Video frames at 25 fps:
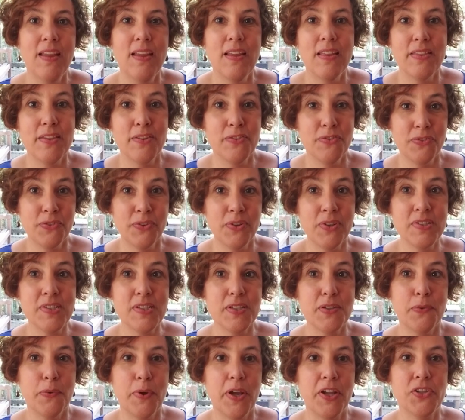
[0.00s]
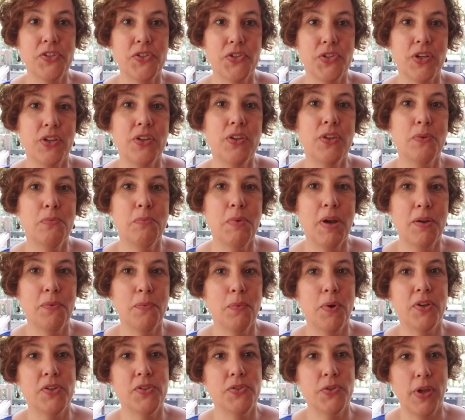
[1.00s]
The first question you might
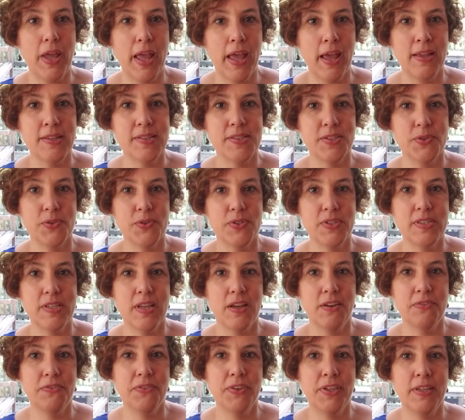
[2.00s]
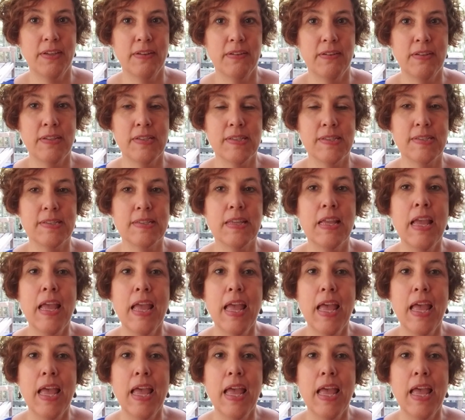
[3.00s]
want to ask yourself here is,